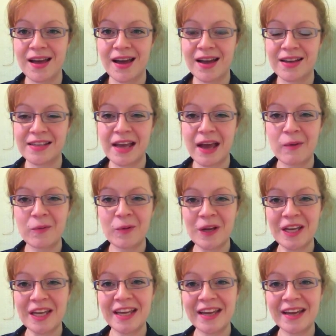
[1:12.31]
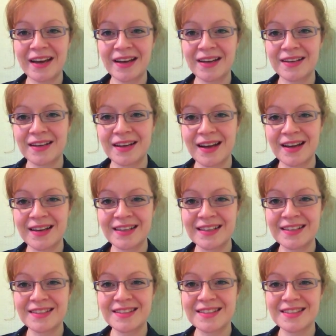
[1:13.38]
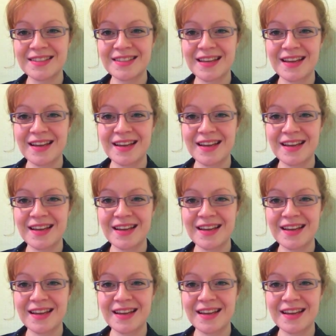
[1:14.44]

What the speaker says: And yet we're here, and it's